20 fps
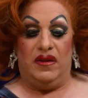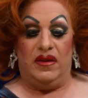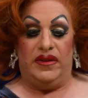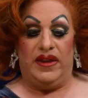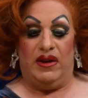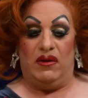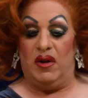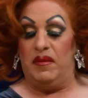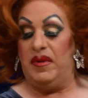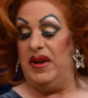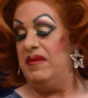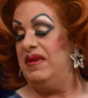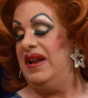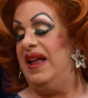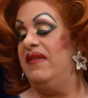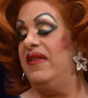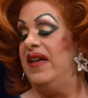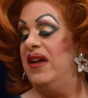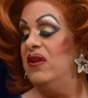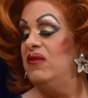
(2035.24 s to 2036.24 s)
there are people
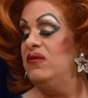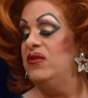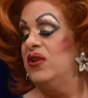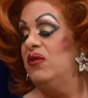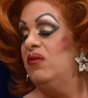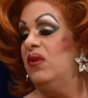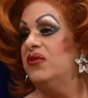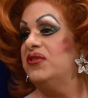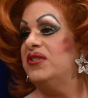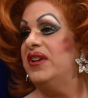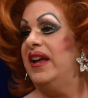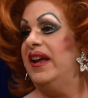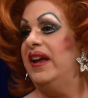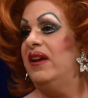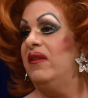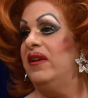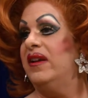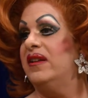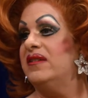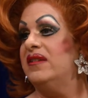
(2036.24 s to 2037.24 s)
out there who do want to
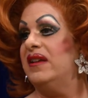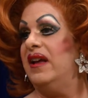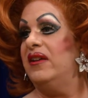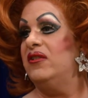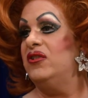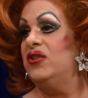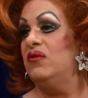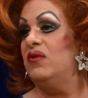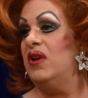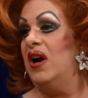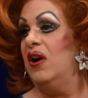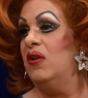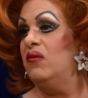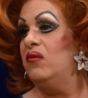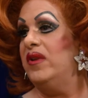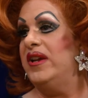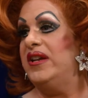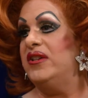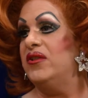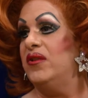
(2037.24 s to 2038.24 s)
hear it. And you
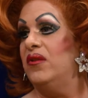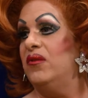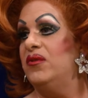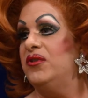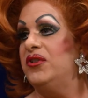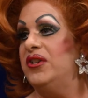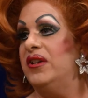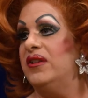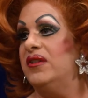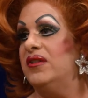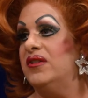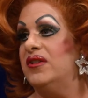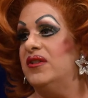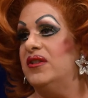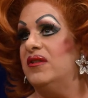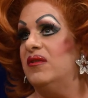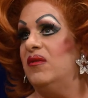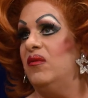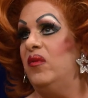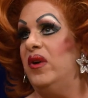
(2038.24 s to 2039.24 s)
can't read an
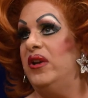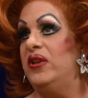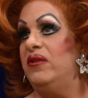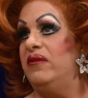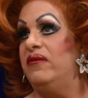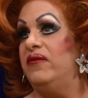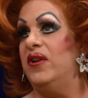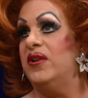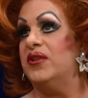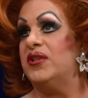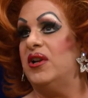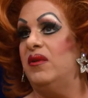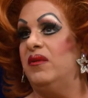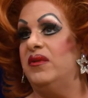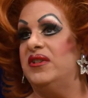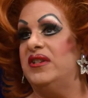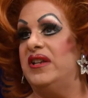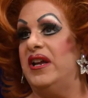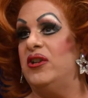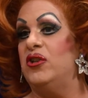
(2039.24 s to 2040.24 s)
audience when you first go
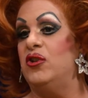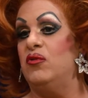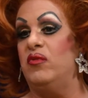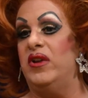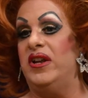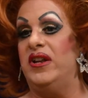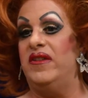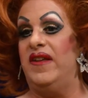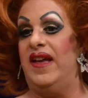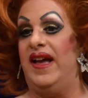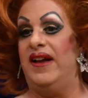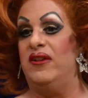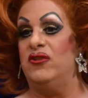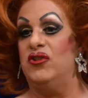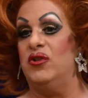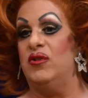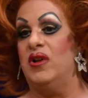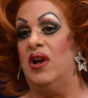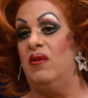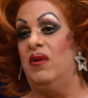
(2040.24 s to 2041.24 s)
on stage. You read it
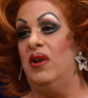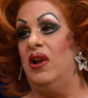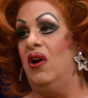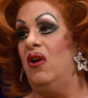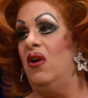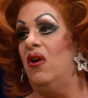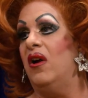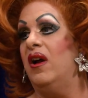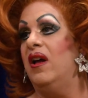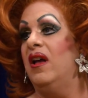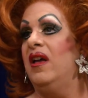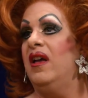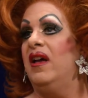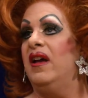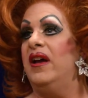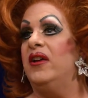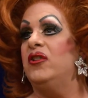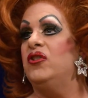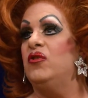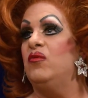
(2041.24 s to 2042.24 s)
as you go along.
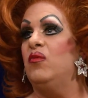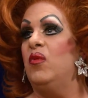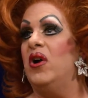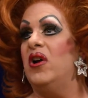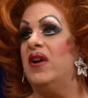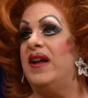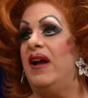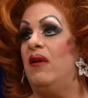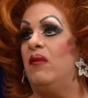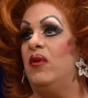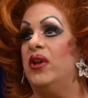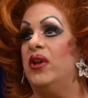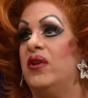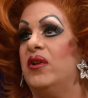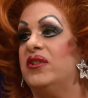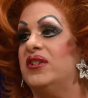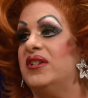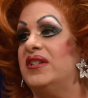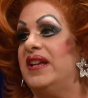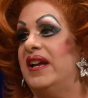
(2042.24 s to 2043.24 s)
And you work out
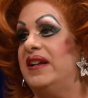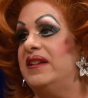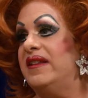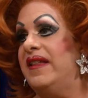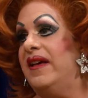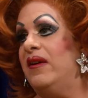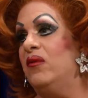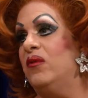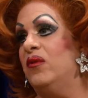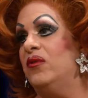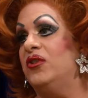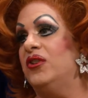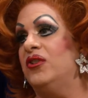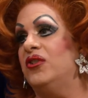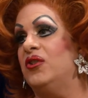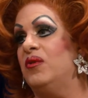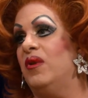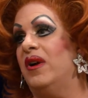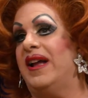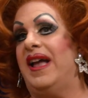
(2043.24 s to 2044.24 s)
going to say to that
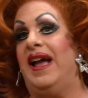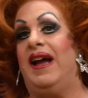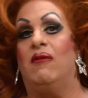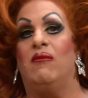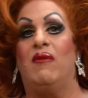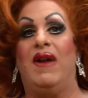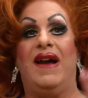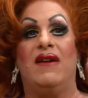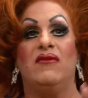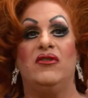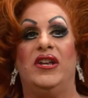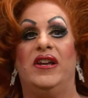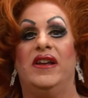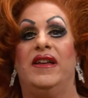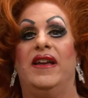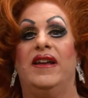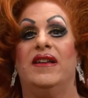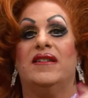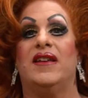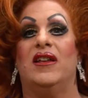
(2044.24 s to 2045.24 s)
audience. You work out how rowdy your
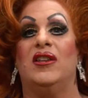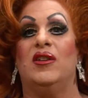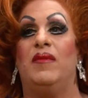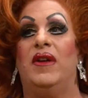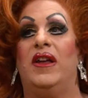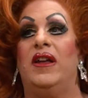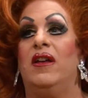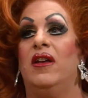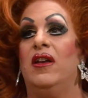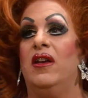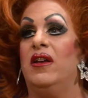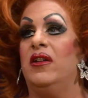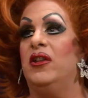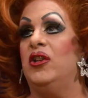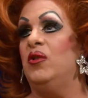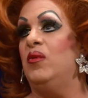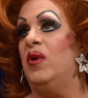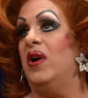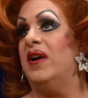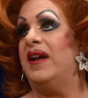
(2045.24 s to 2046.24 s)
gig is going to be.
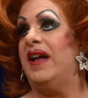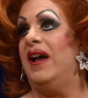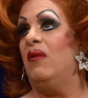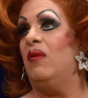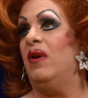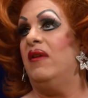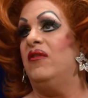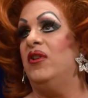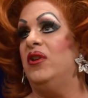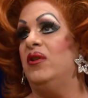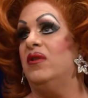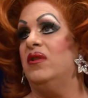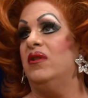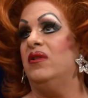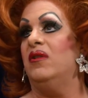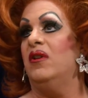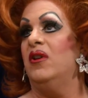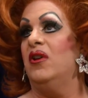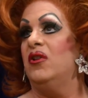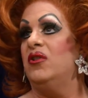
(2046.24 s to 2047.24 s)
And you work out whether you
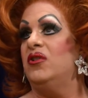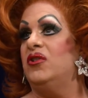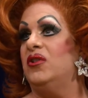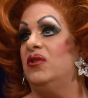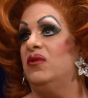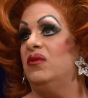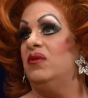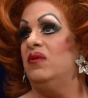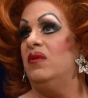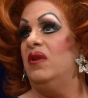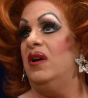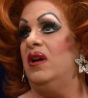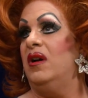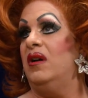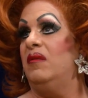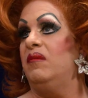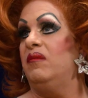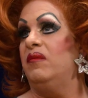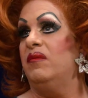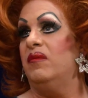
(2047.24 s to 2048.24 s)
can do
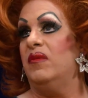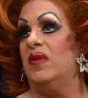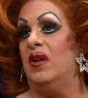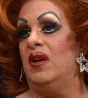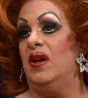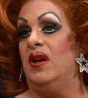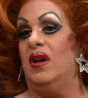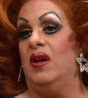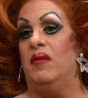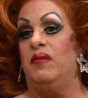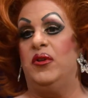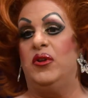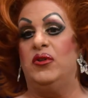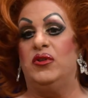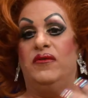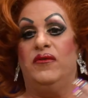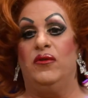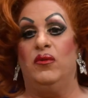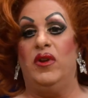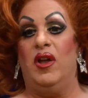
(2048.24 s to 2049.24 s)
a
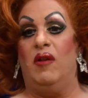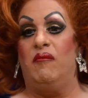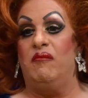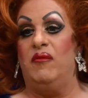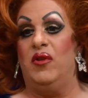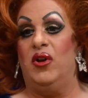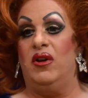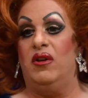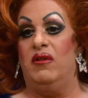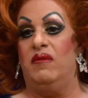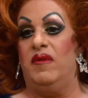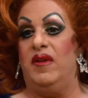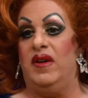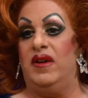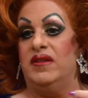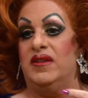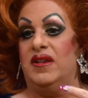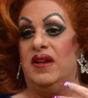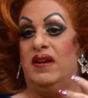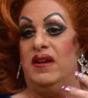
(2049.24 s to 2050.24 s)
beautiful number
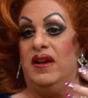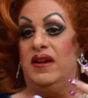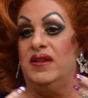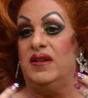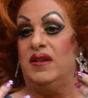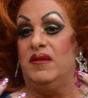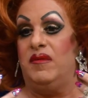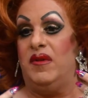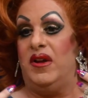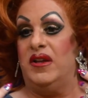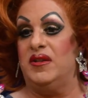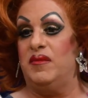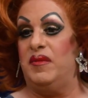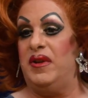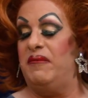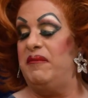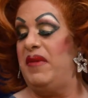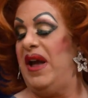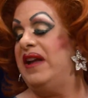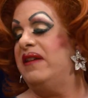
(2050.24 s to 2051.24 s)
as a
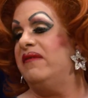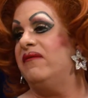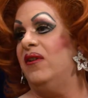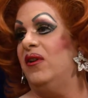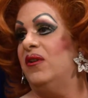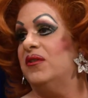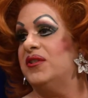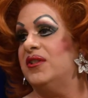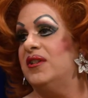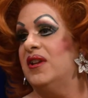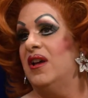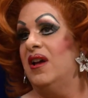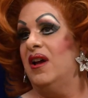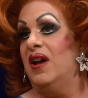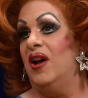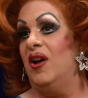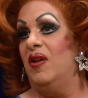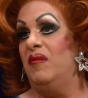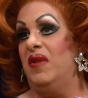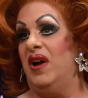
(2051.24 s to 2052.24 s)
bit of pathos.
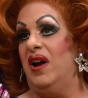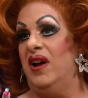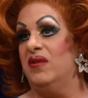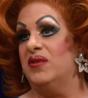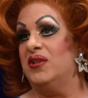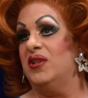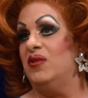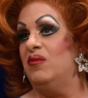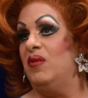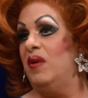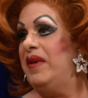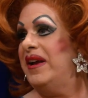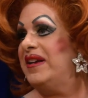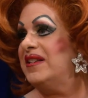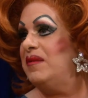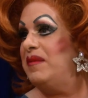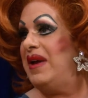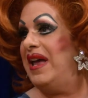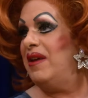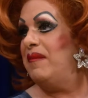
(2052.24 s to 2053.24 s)
I also do What
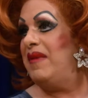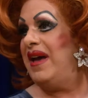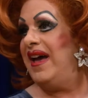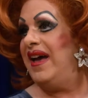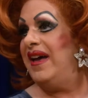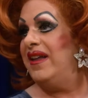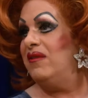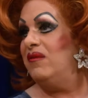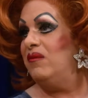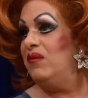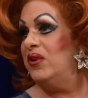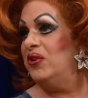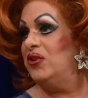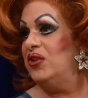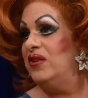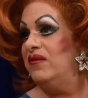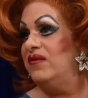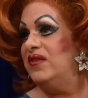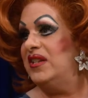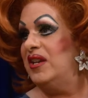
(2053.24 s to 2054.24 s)
Makes a Man,
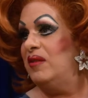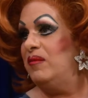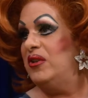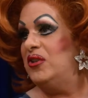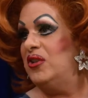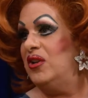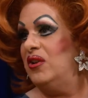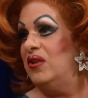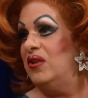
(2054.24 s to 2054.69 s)
which you've seen me do.